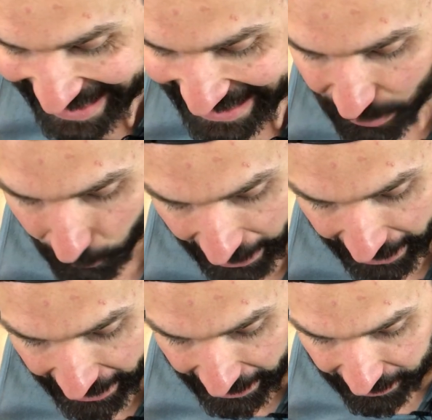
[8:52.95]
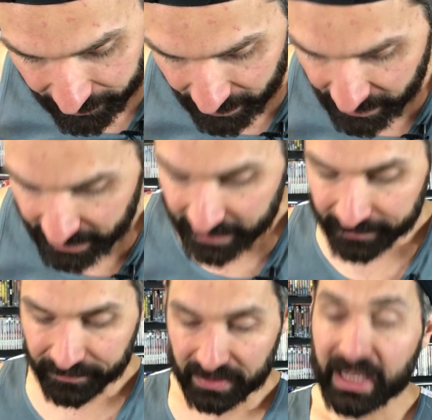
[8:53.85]
Anyway
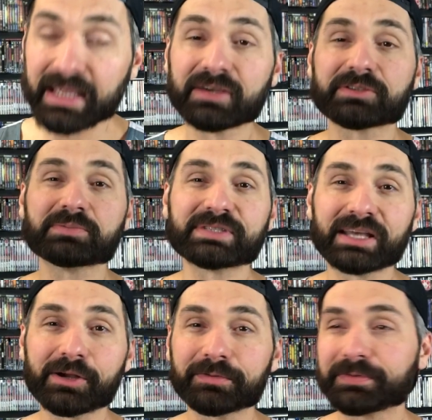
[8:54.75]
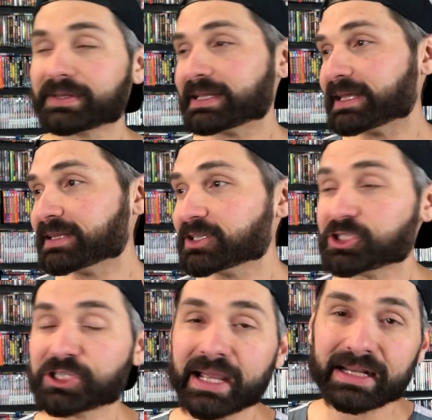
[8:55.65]
yeah, kills himself, and then the
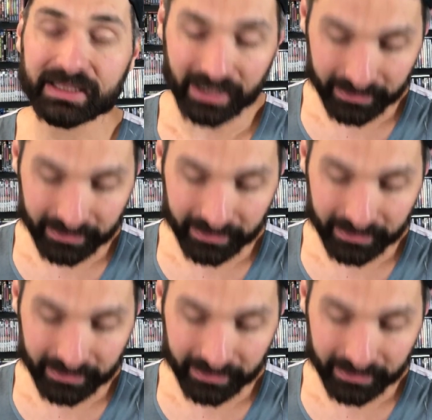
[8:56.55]
jaded